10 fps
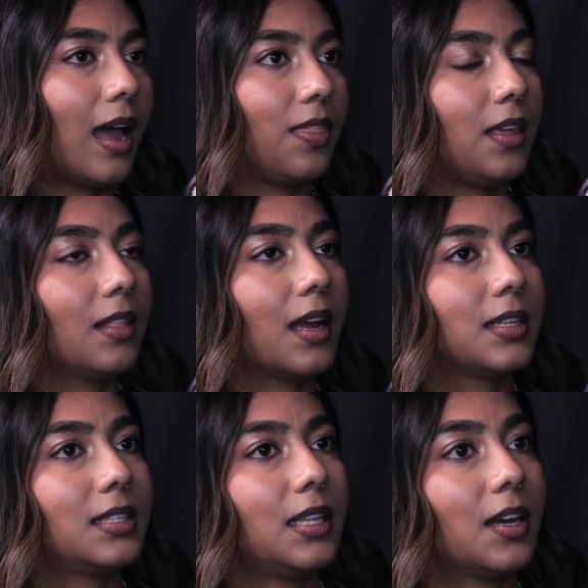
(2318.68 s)
I think
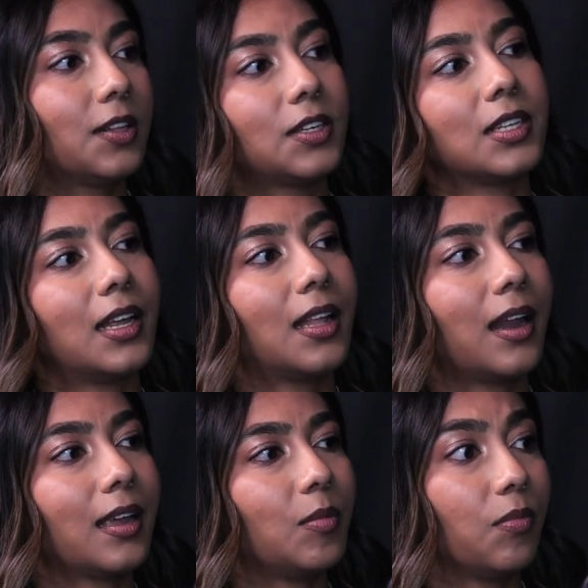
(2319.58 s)
that's the other side that
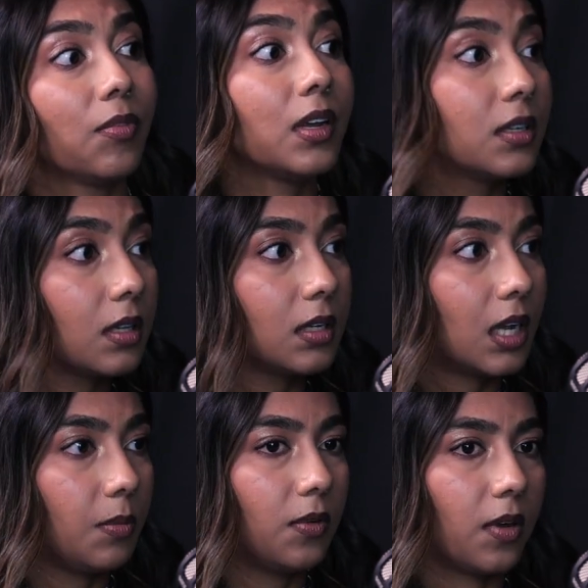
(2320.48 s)
I can bring to the
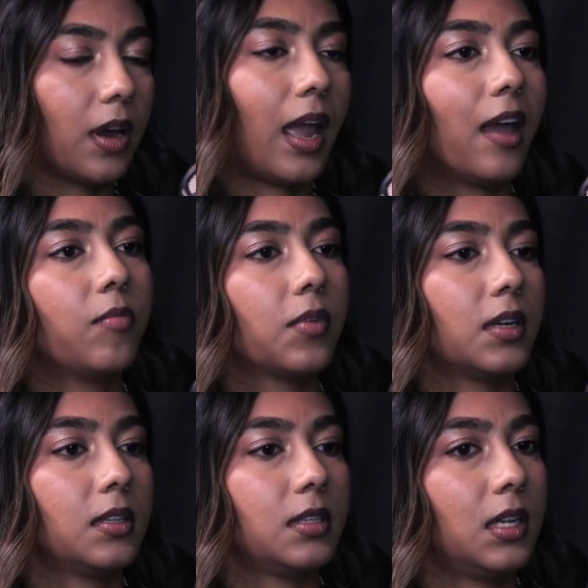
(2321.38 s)
table, or have
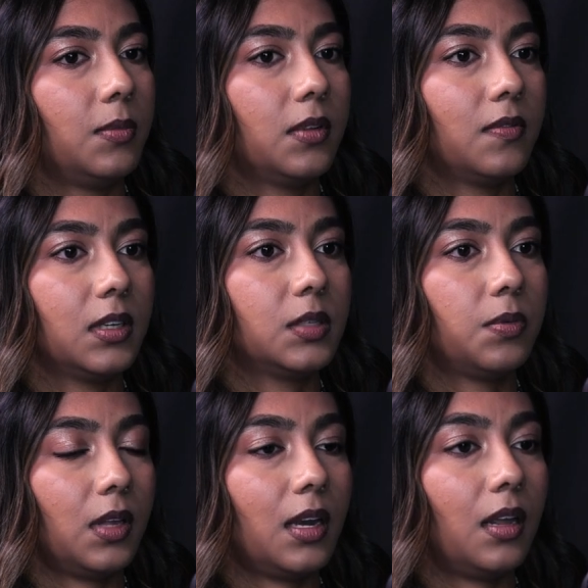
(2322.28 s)
brought to the table, of
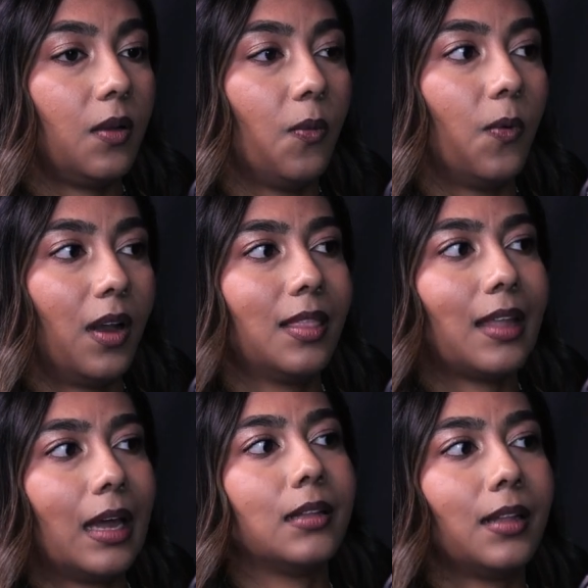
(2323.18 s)
explaining what
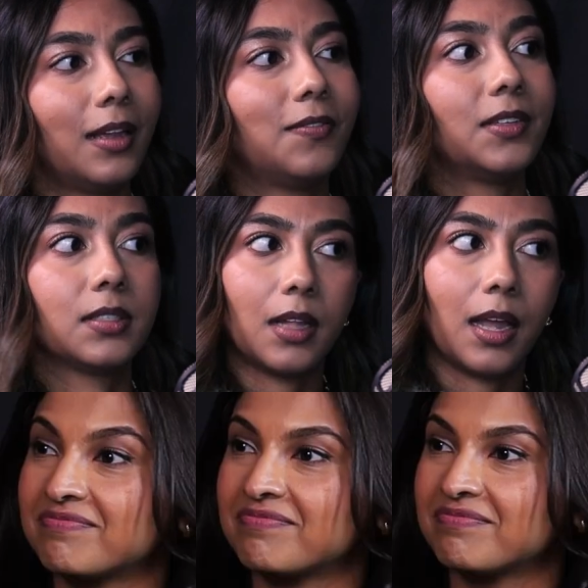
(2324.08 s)
that life is
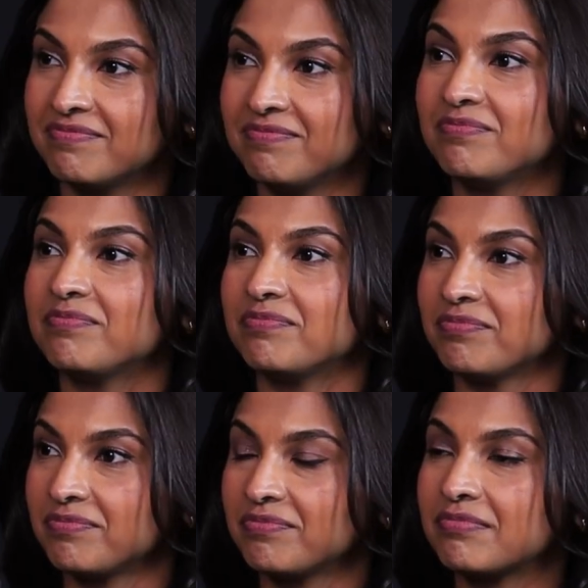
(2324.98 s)
like, because it's
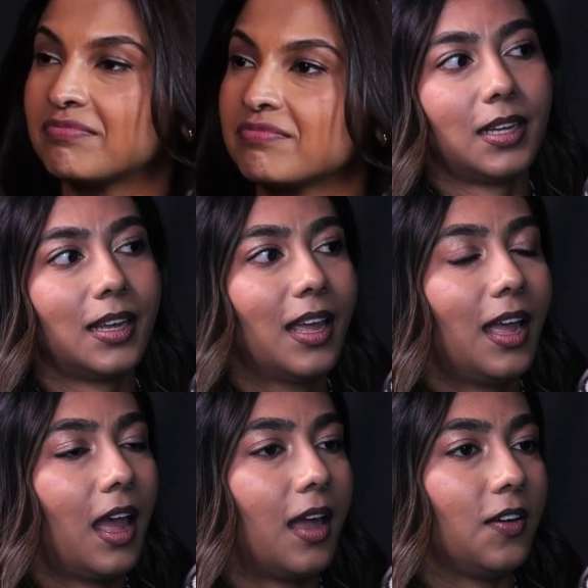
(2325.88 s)
not easy,
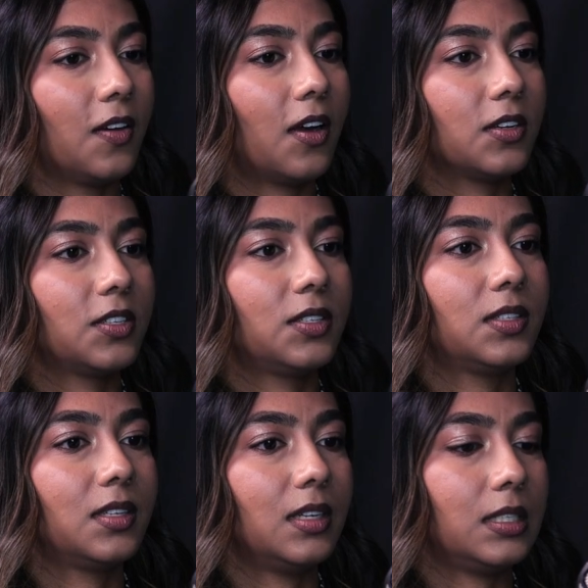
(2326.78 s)
and you're not
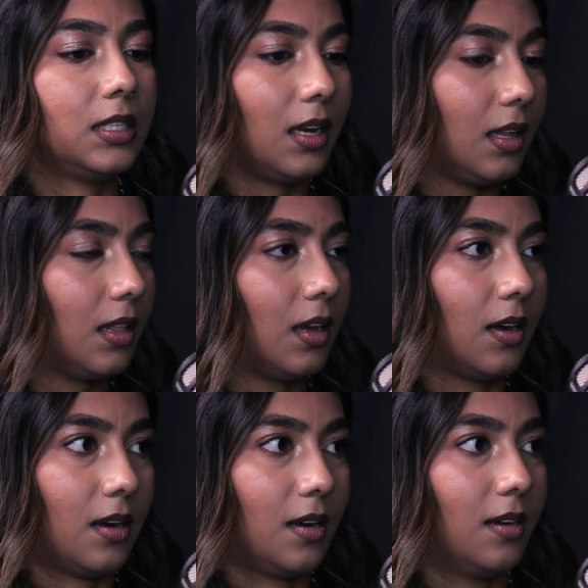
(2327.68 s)
just sitting
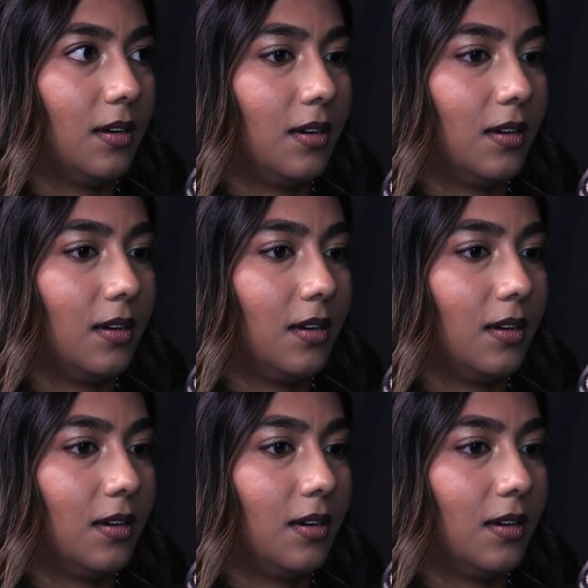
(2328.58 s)
there,